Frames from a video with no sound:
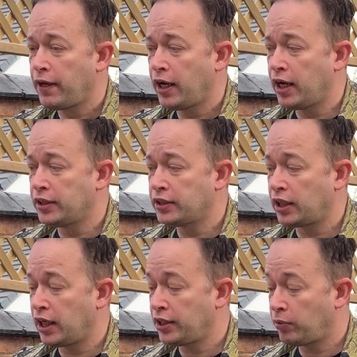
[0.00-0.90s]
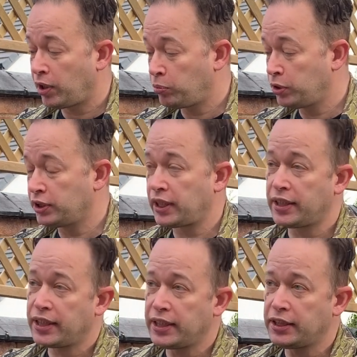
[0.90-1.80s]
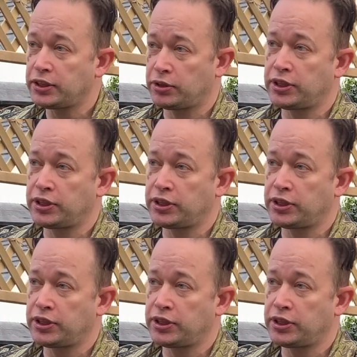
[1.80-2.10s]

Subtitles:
And I know I wouldn't take these onto